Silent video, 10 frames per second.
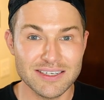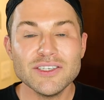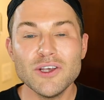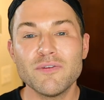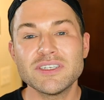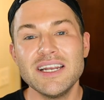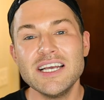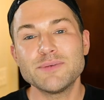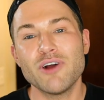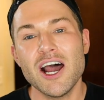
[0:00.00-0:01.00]
So for
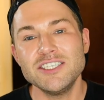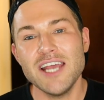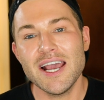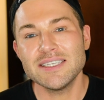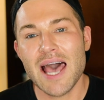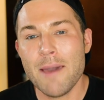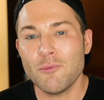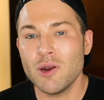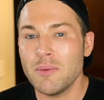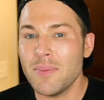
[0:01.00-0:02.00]
today's projects, I'm
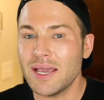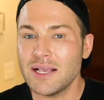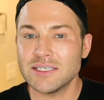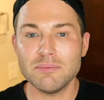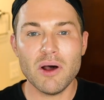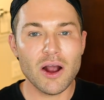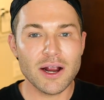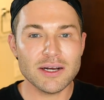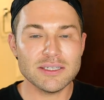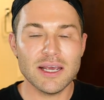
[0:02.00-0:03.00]
gonna be making some
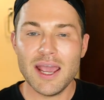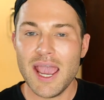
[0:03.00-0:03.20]
art,